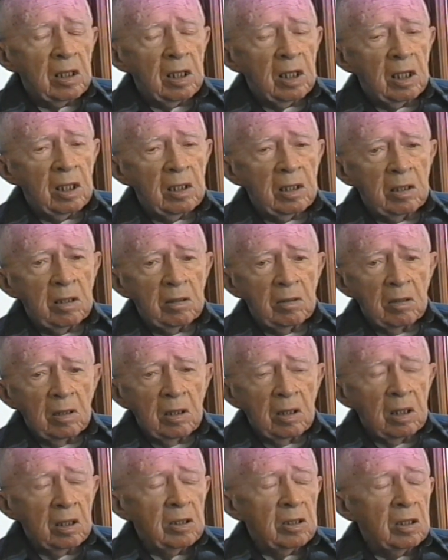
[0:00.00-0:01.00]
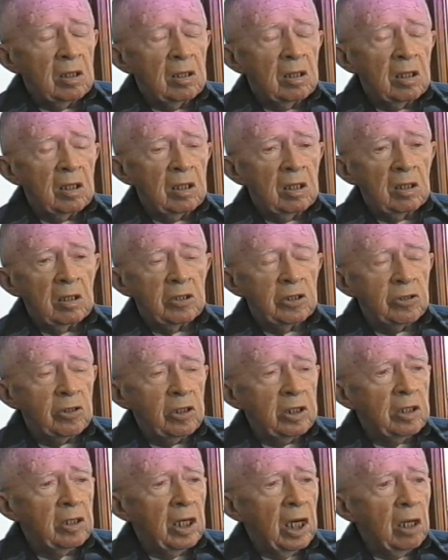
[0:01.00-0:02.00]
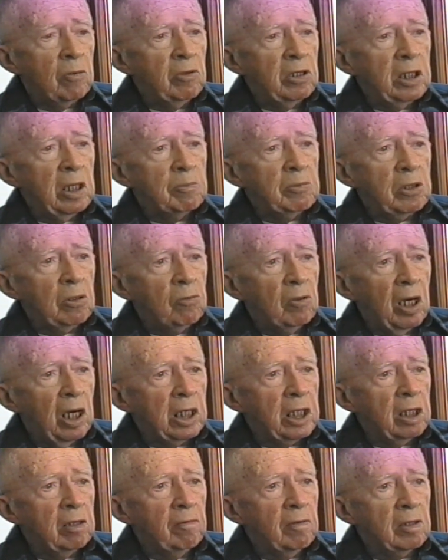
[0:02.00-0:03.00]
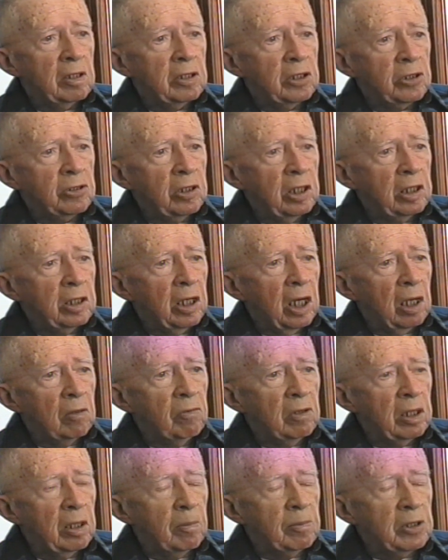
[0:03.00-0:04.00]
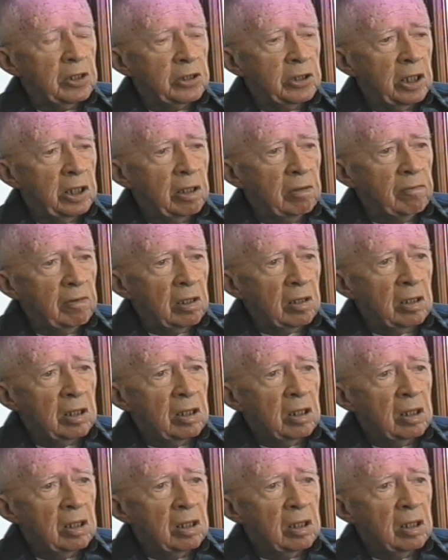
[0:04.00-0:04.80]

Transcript: And uh, streetcar went up to Walkerville, the streetcar went up to Centerville.